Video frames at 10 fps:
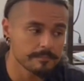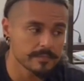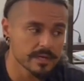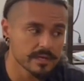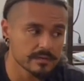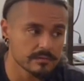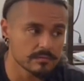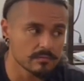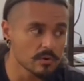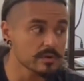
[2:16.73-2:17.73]
And
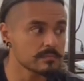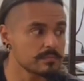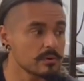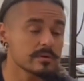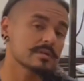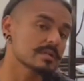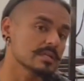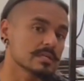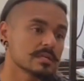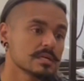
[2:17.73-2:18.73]
more
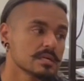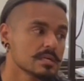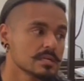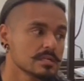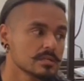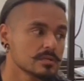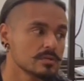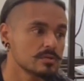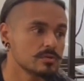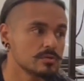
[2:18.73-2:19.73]
importantly,
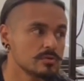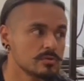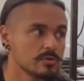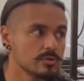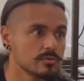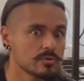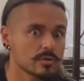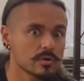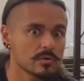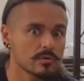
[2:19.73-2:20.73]
do you
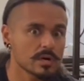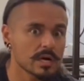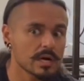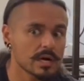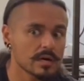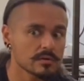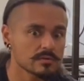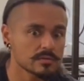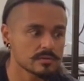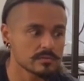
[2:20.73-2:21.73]
know
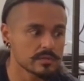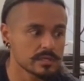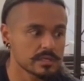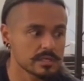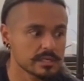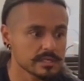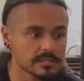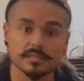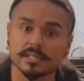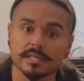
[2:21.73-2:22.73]
how to
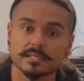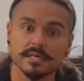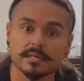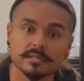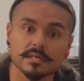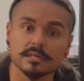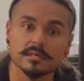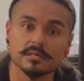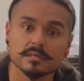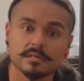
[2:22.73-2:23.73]
get to that technique?
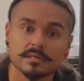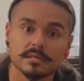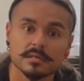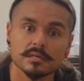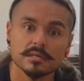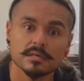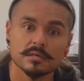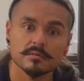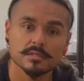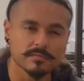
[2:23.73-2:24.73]

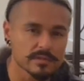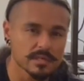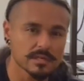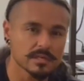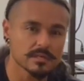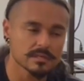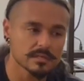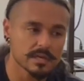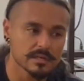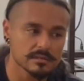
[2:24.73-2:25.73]
Because if you're
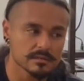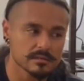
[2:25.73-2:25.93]
thinking that